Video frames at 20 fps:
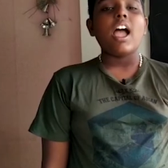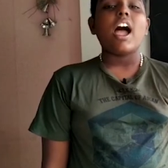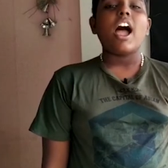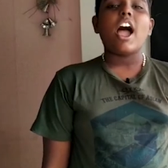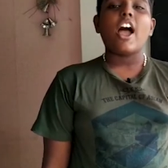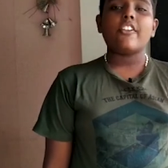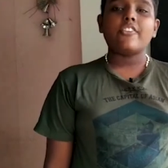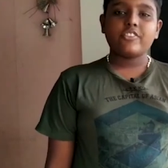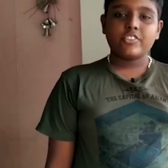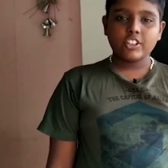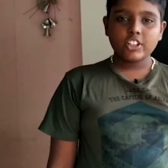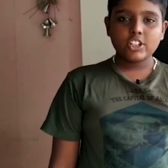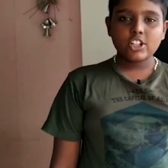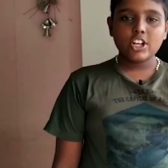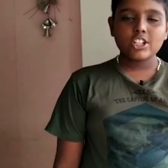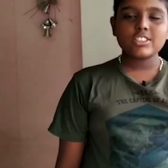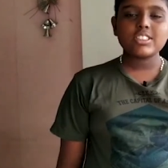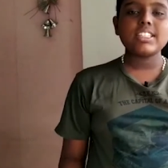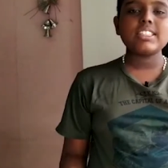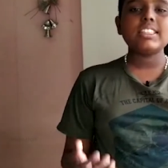After
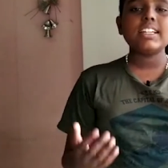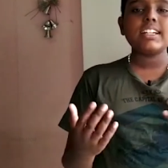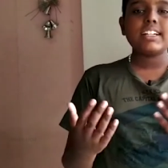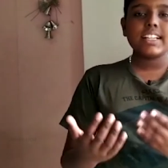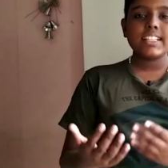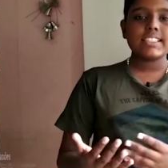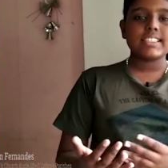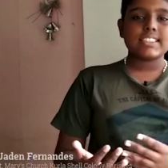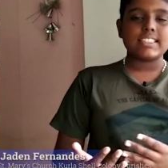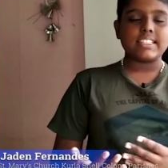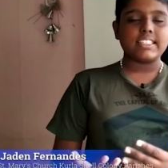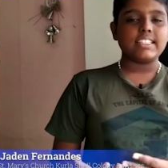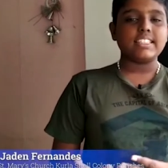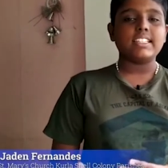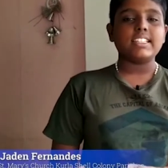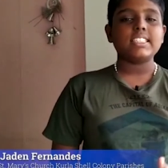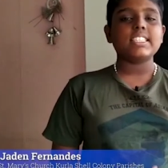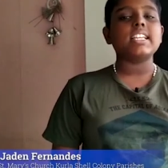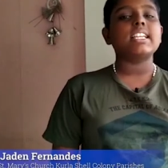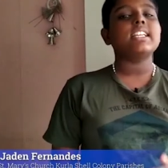crossing the Red Sea,
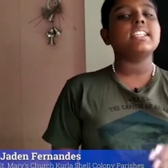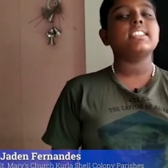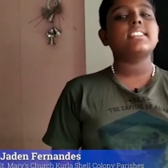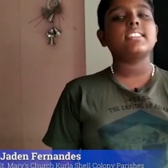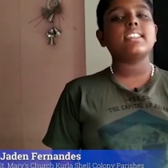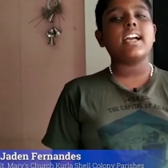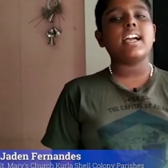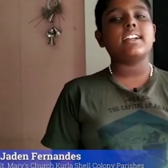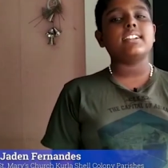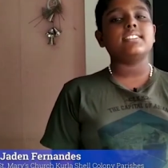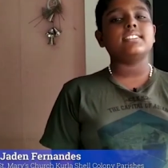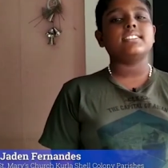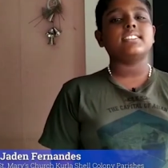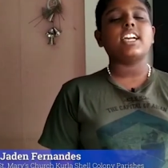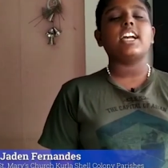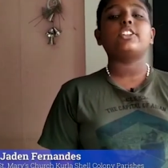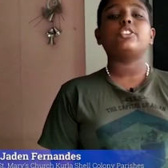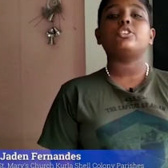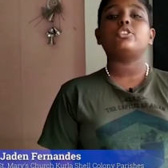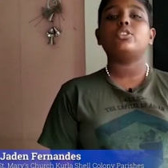the Israelites
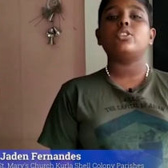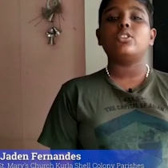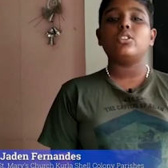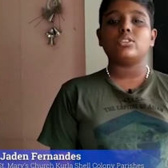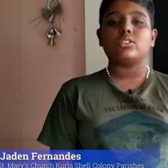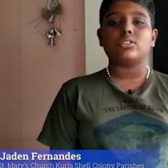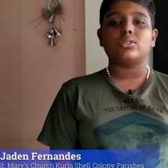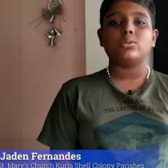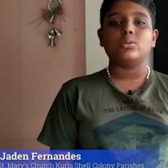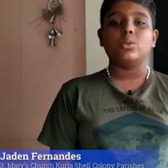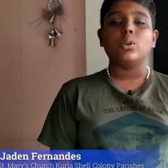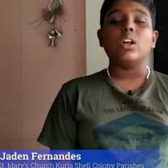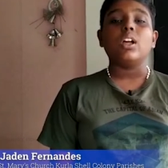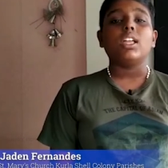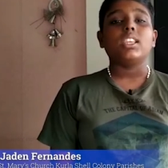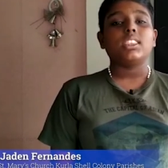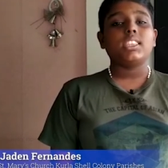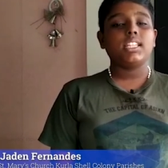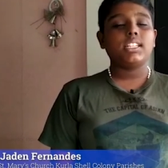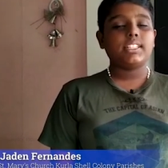had to go through
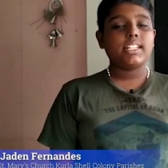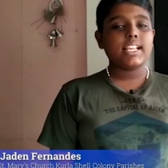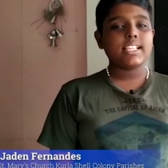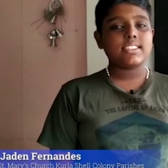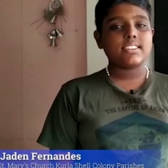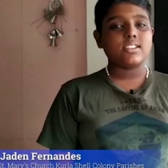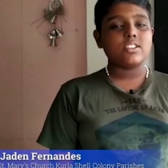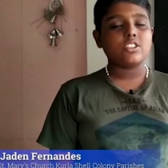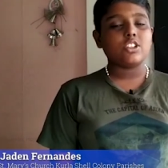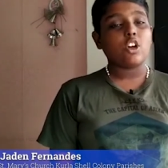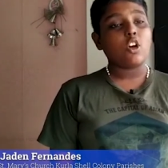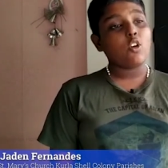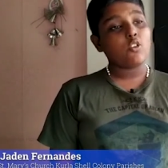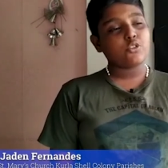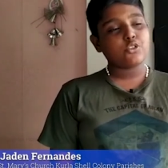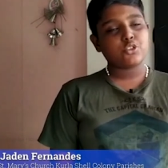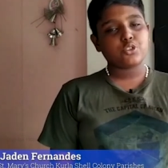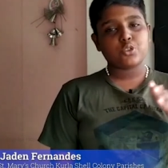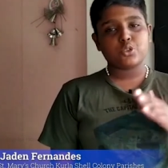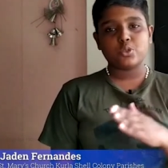the desert of
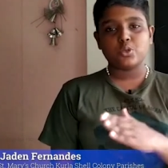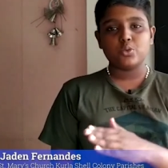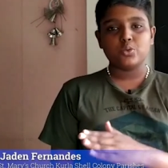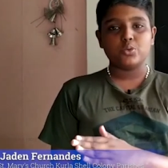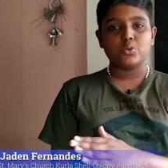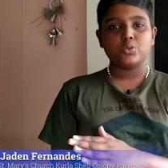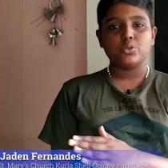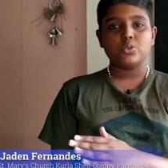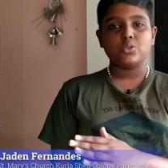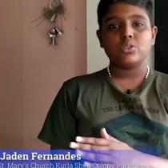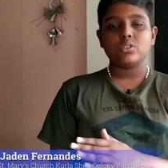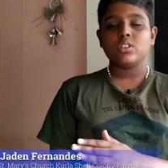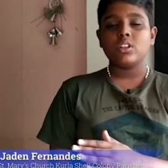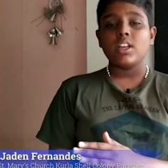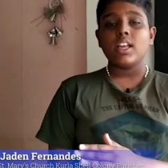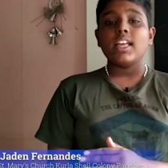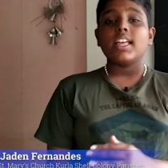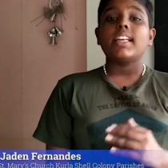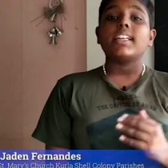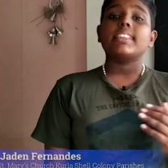Shur.
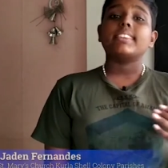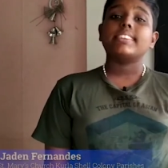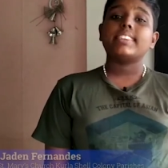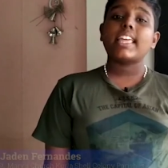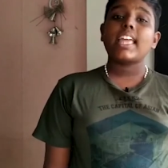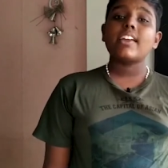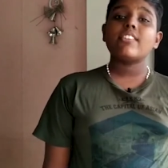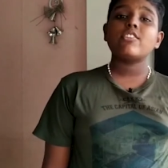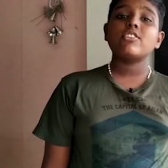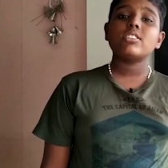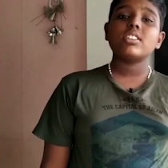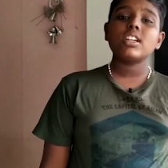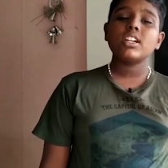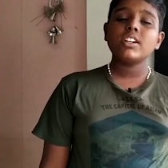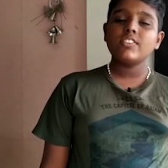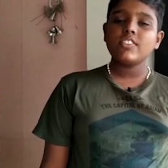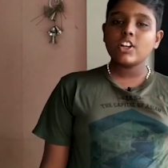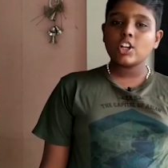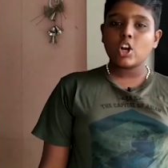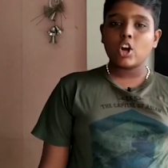There was a
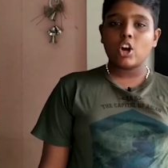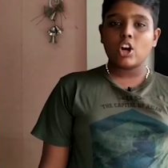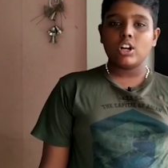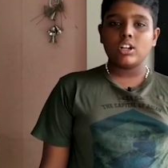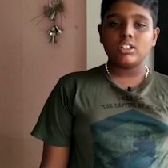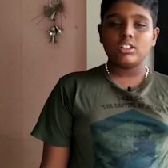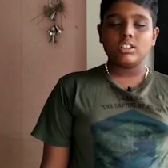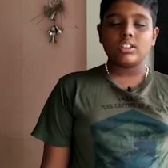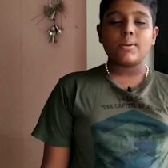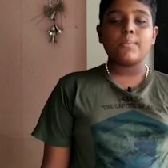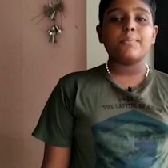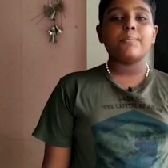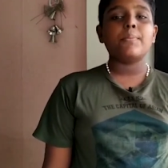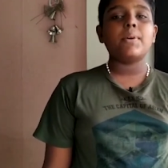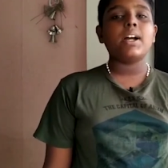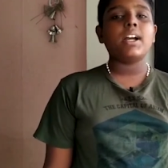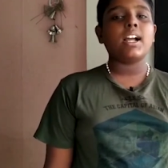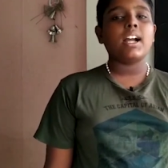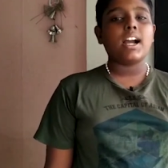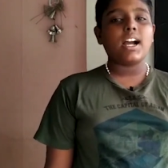river called
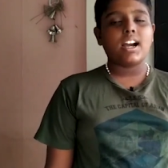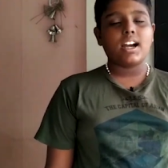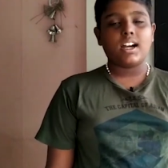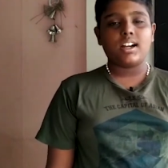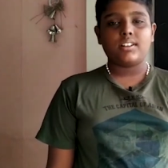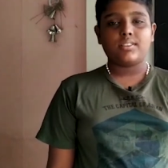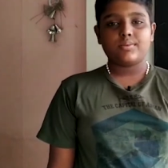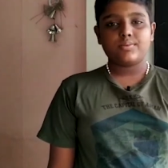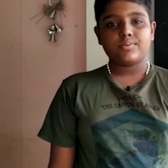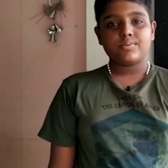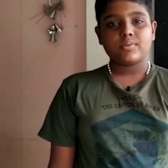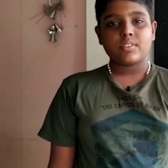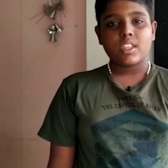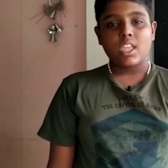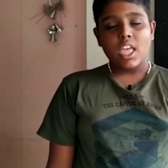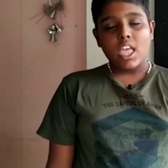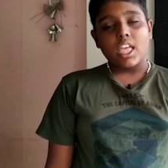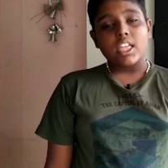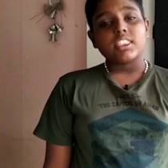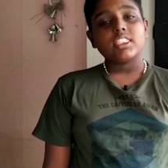Marah.
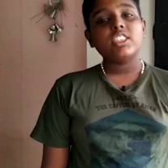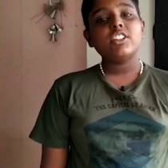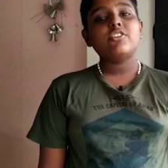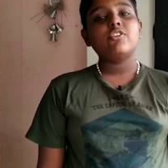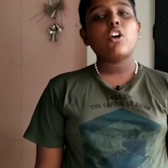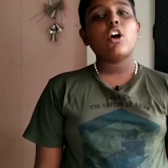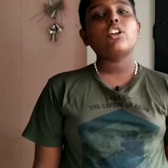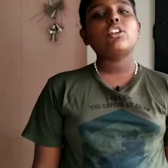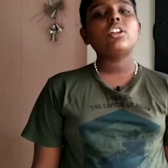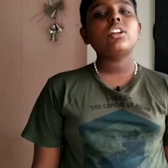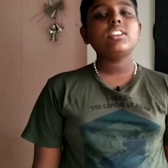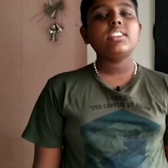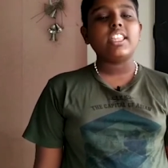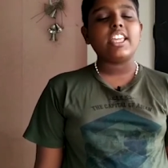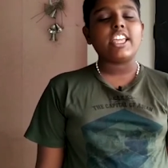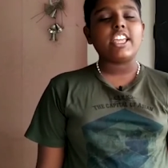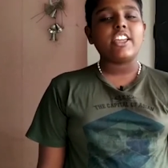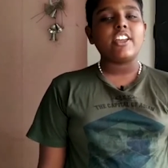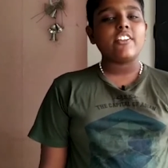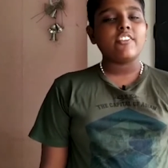The water
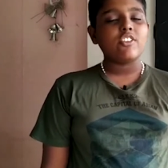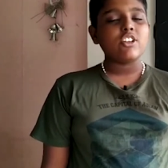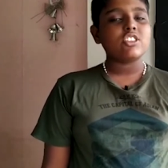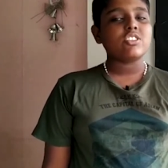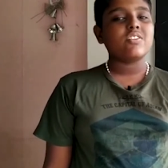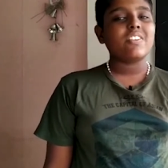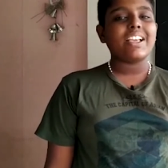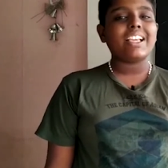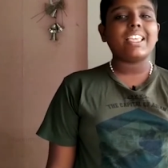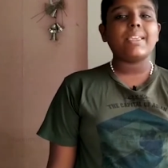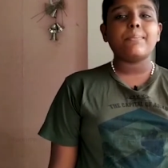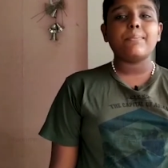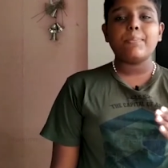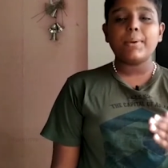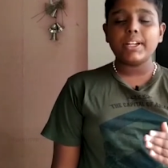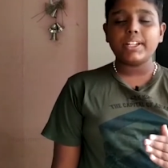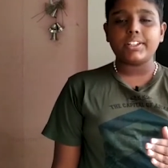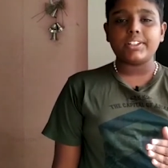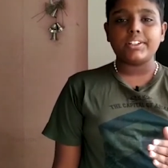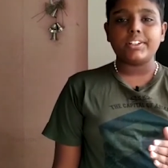there was very
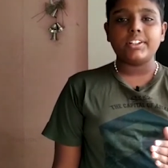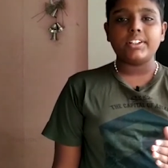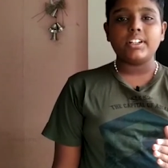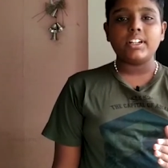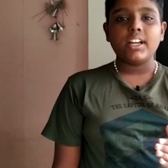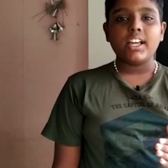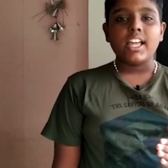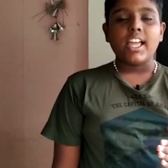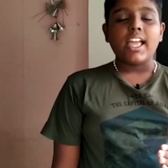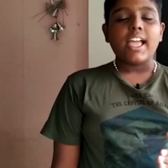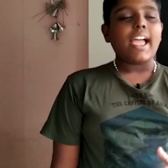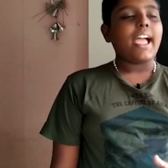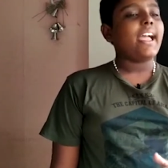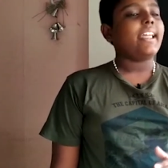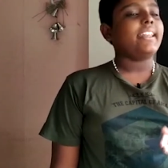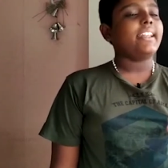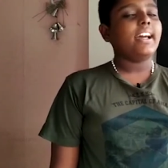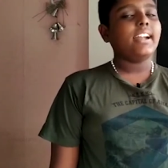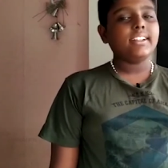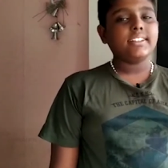bitter and
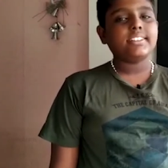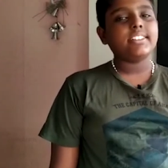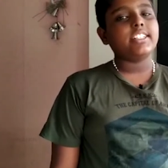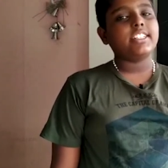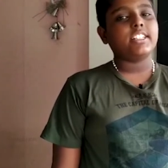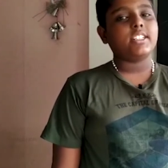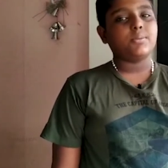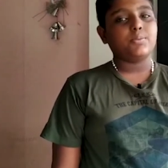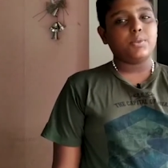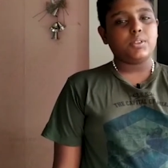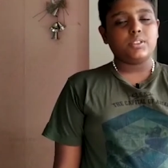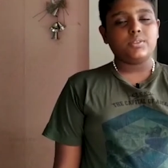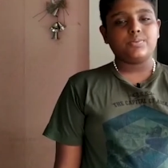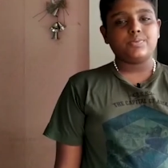undrinkable.